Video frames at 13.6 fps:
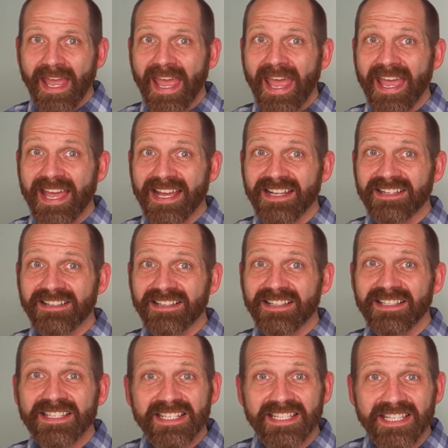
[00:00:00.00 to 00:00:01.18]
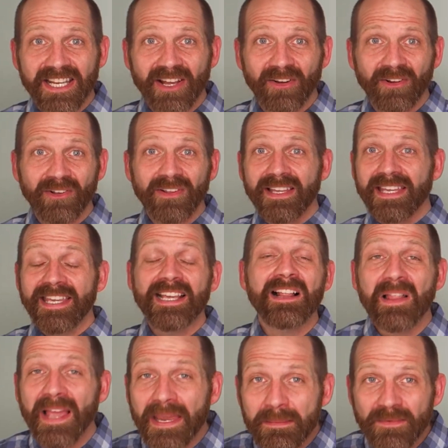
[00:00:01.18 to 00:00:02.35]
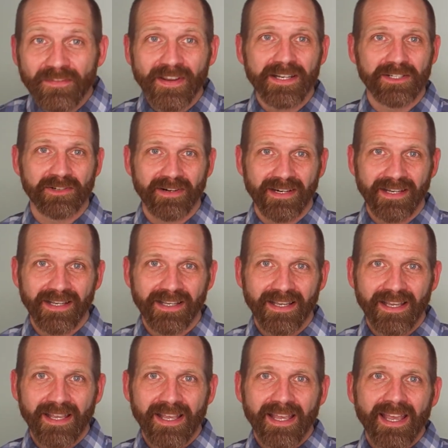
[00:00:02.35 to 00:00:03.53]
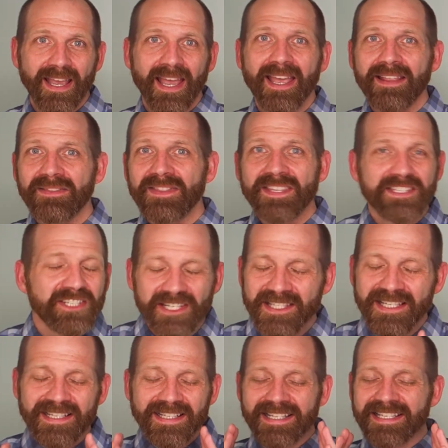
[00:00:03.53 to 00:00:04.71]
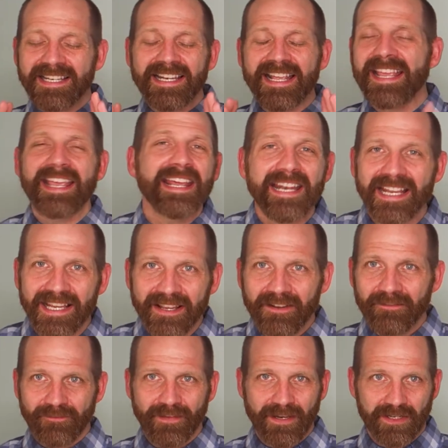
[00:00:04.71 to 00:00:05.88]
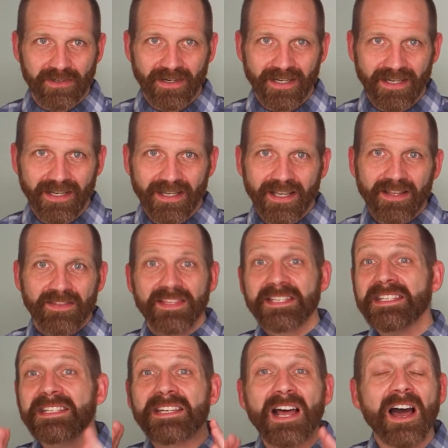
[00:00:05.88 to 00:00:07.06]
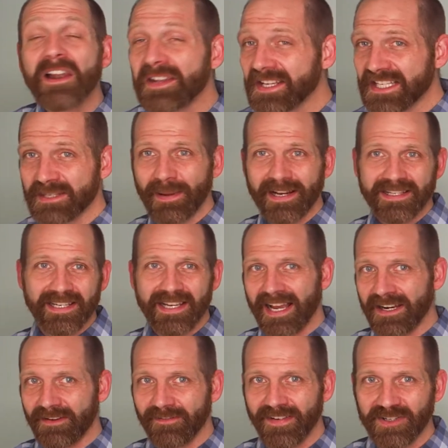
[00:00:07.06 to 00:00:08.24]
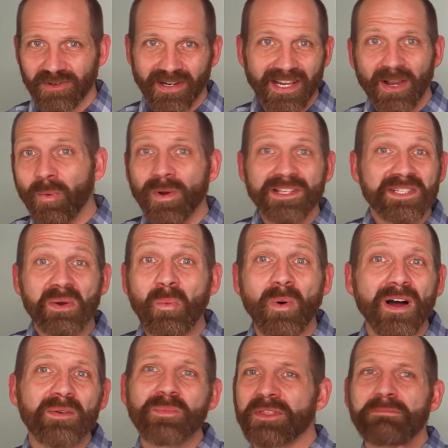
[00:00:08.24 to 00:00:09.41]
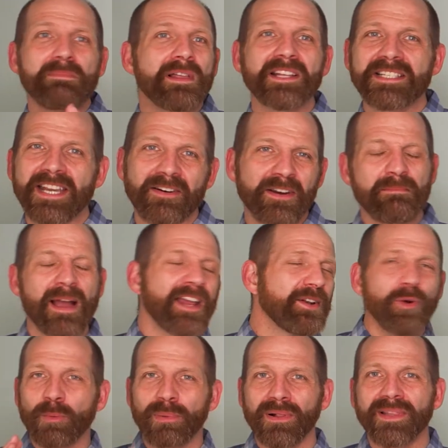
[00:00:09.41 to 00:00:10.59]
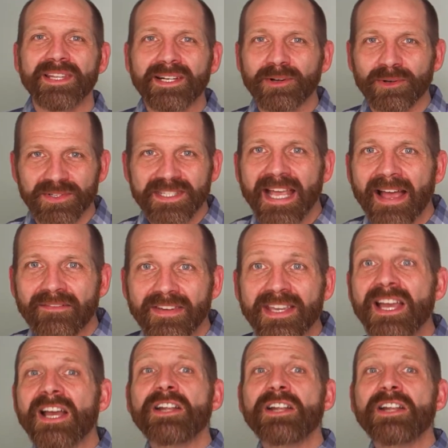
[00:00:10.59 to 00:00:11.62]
And still, he claimed victory. And this just isn't any victory. This is an unexpected kind of victory. It wasn't won with military might or political savvy.